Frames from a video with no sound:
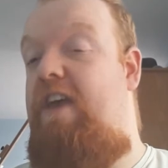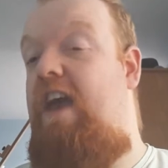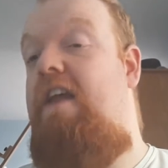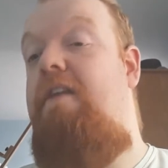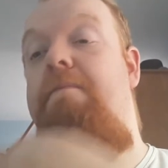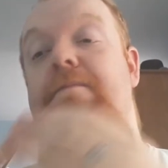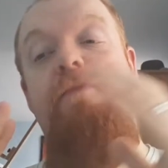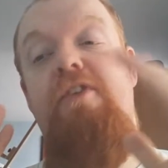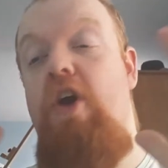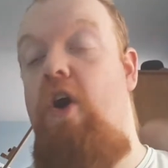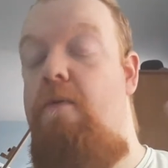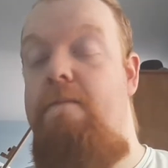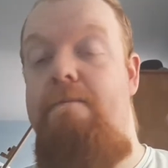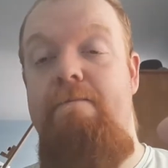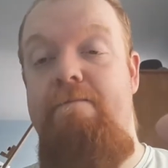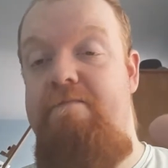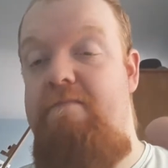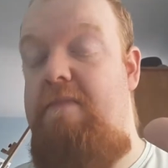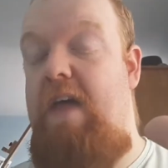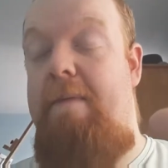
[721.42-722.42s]
in.
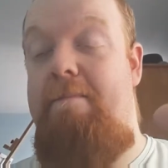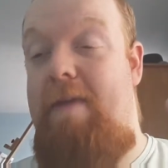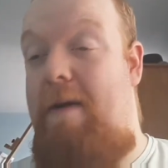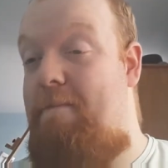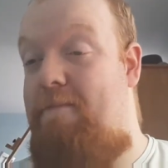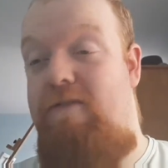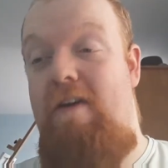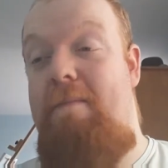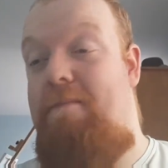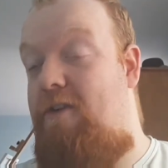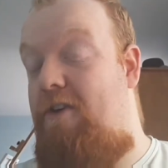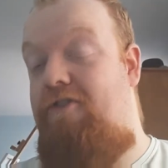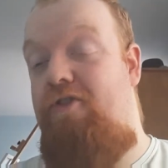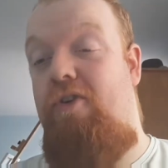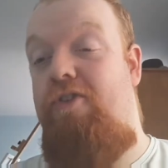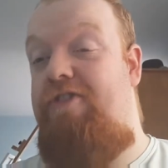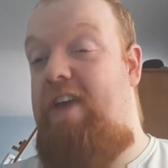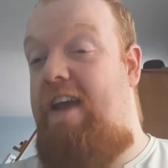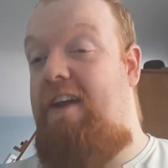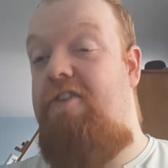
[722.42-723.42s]
I'm pretty
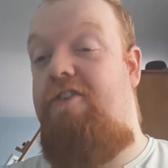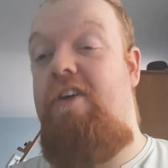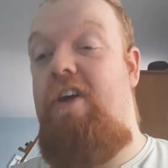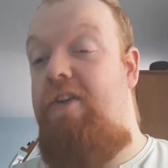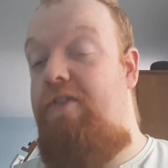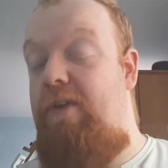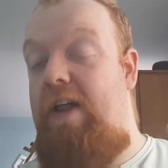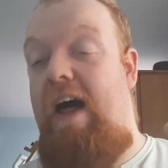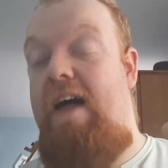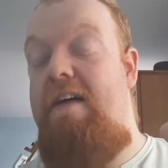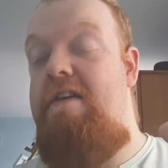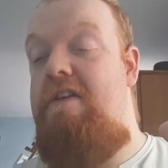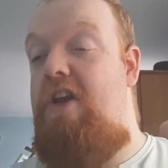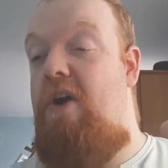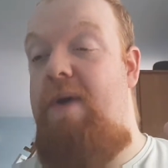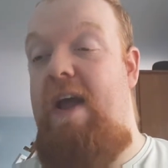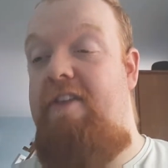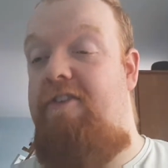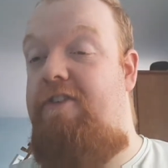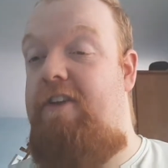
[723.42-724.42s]
sure Sega's going to do that.
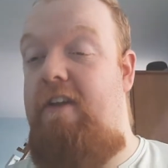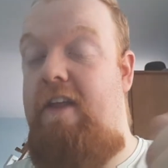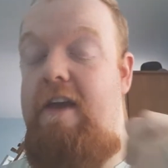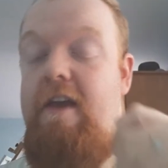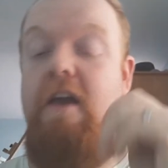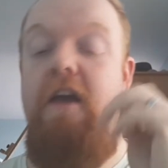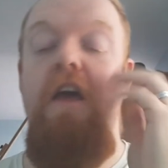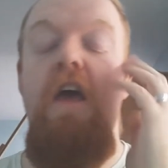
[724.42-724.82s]
Instantly.